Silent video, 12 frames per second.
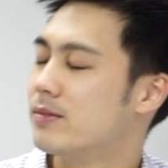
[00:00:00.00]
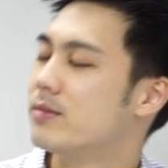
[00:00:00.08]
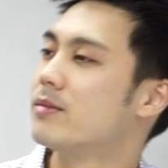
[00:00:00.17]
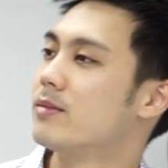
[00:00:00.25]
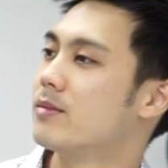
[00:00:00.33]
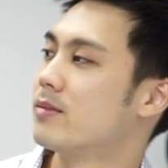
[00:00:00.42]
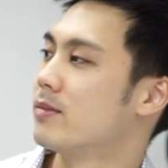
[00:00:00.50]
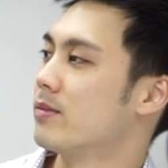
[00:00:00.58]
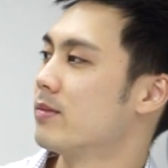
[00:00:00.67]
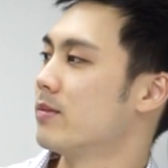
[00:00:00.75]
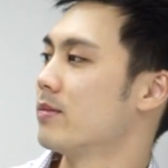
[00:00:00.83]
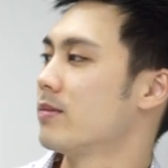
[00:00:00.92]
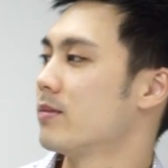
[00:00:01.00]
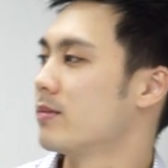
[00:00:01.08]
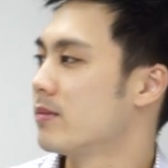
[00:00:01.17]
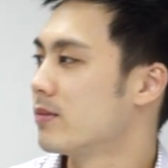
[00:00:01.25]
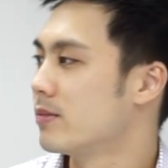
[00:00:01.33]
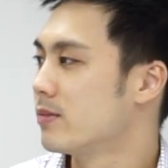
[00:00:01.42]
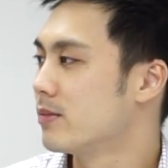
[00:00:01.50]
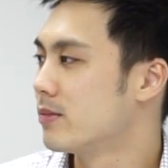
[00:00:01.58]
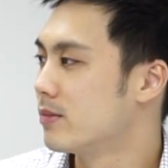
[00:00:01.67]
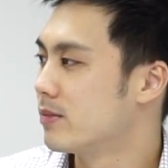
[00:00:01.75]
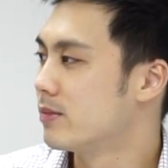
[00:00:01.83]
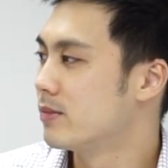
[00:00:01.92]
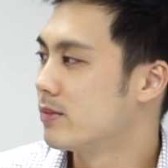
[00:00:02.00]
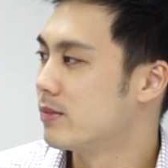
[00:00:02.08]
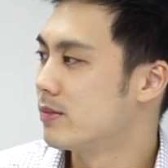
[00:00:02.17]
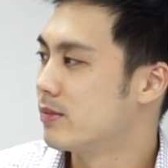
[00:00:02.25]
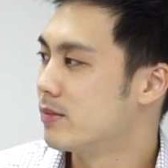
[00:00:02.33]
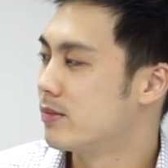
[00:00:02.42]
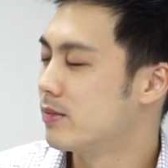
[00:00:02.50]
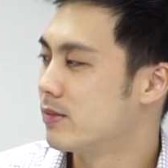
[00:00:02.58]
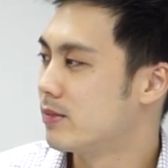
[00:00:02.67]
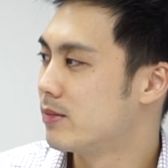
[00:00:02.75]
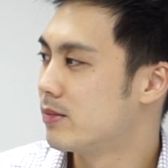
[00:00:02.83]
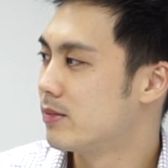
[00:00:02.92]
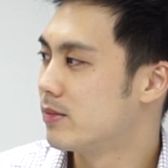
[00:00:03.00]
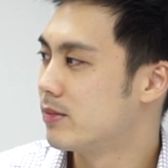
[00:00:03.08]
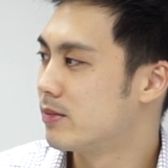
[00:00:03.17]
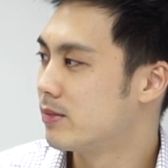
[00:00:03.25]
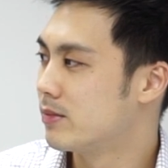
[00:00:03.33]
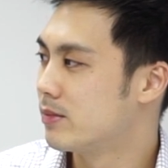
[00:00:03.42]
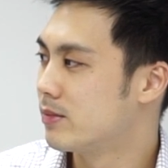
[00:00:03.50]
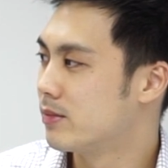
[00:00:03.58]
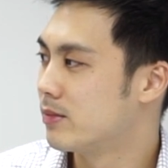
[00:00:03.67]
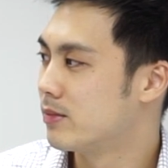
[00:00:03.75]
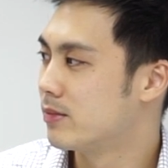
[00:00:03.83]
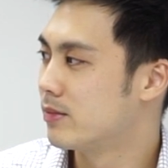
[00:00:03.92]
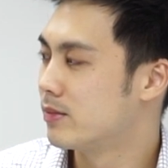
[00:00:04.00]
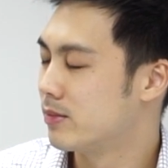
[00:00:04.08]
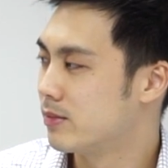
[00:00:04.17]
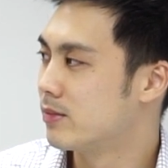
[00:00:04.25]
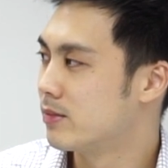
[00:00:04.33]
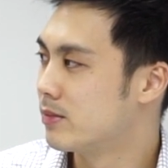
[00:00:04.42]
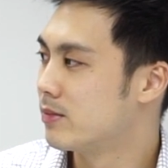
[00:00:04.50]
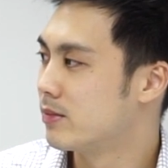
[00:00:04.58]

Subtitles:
No words are spoken by the person on screen.